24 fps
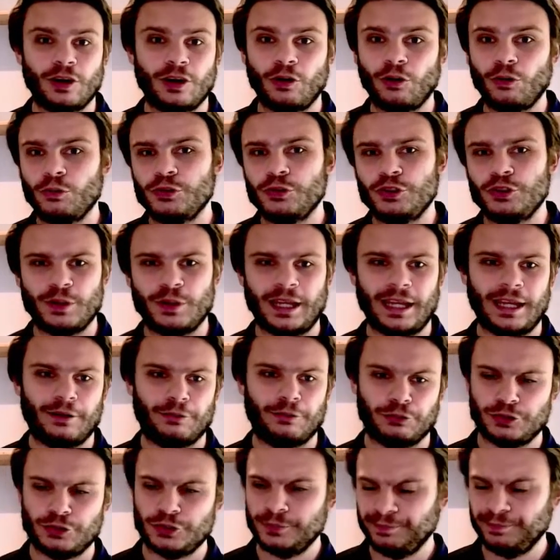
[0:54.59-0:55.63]
whole new
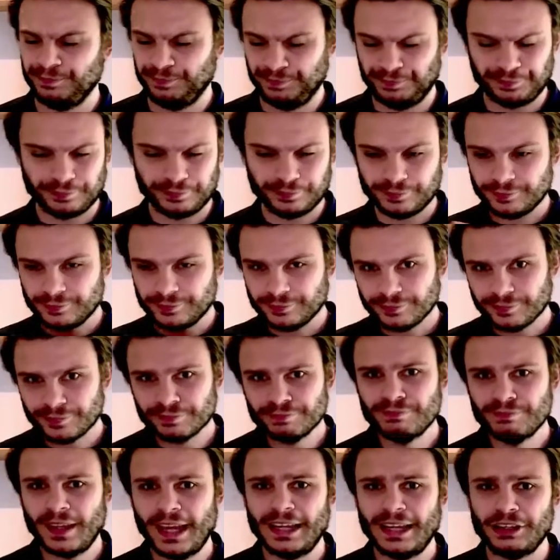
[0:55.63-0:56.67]
account
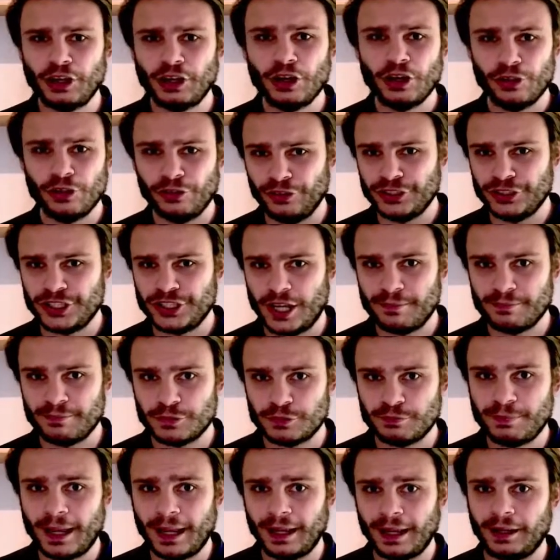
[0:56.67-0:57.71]
and earn the gems
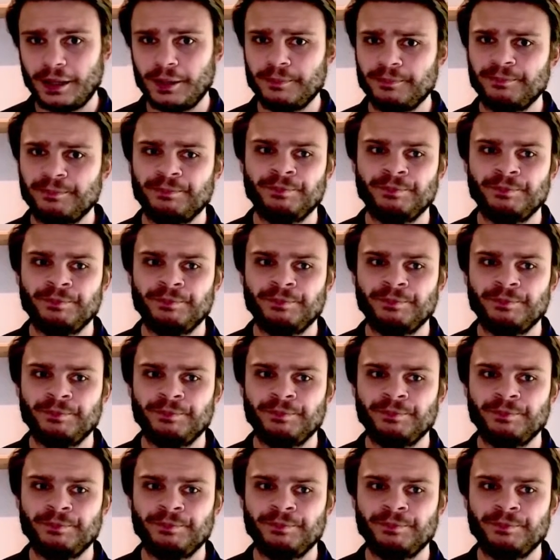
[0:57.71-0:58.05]
back.